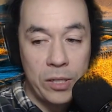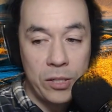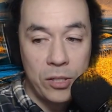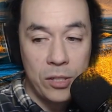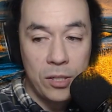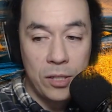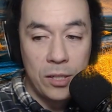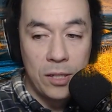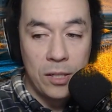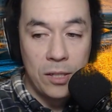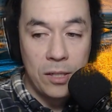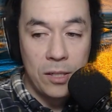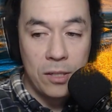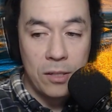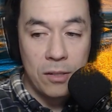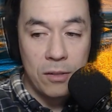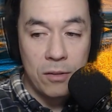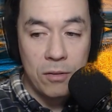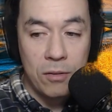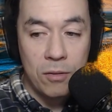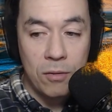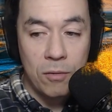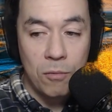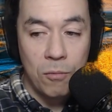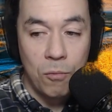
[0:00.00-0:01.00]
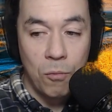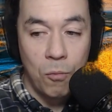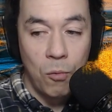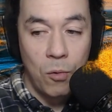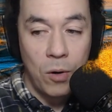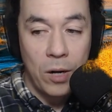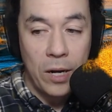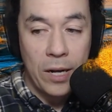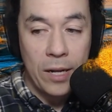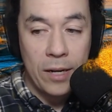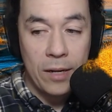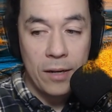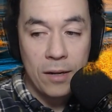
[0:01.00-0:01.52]
is
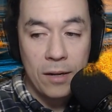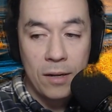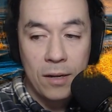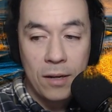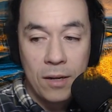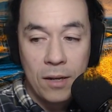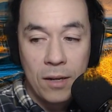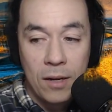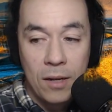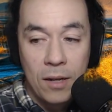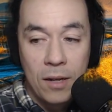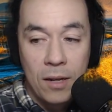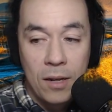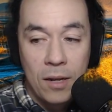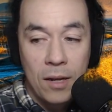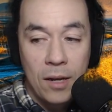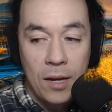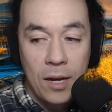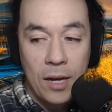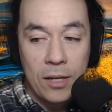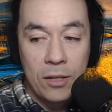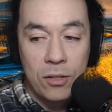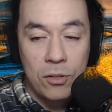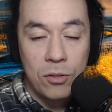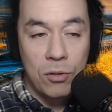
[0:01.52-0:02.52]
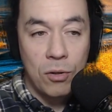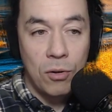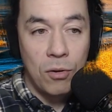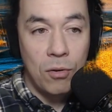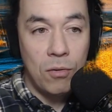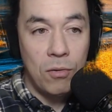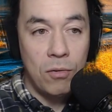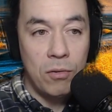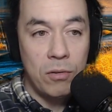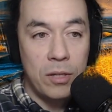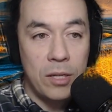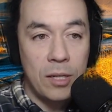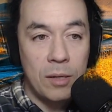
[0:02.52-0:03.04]
what I
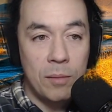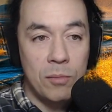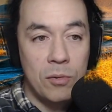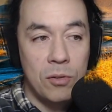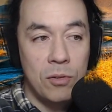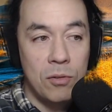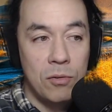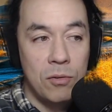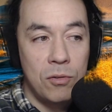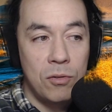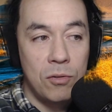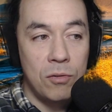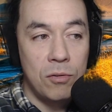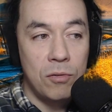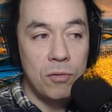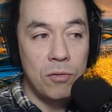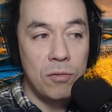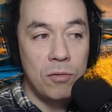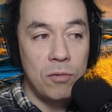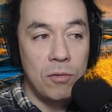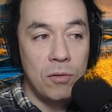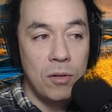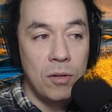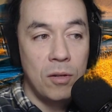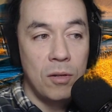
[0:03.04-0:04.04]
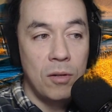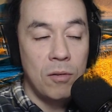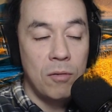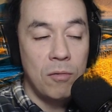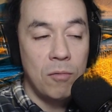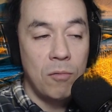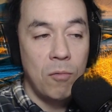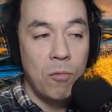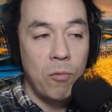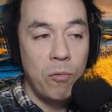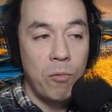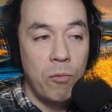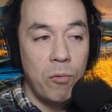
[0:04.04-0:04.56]
told him to do
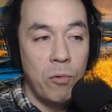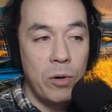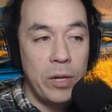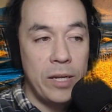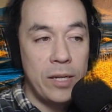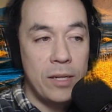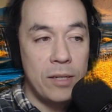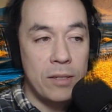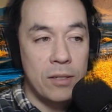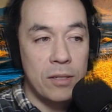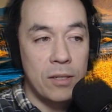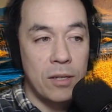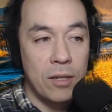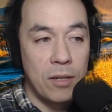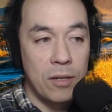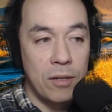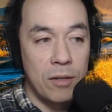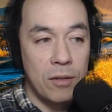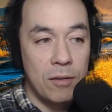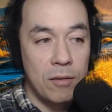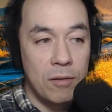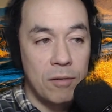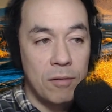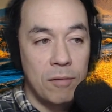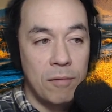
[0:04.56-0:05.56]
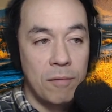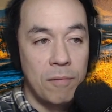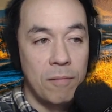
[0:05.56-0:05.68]
weeks ago.